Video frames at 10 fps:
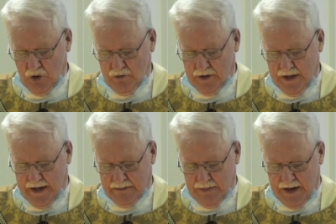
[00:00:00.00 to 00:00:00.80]
took over
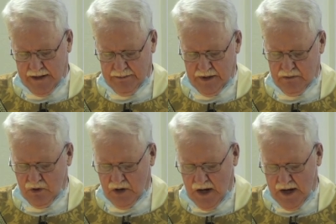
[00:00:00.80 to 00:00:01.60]
the land by
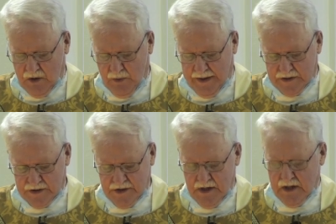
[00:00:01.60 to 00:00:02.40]
minimal
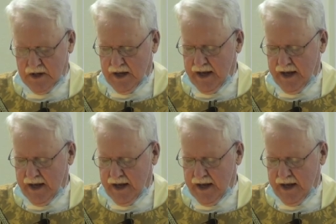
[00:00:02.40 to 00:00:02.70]
conquest,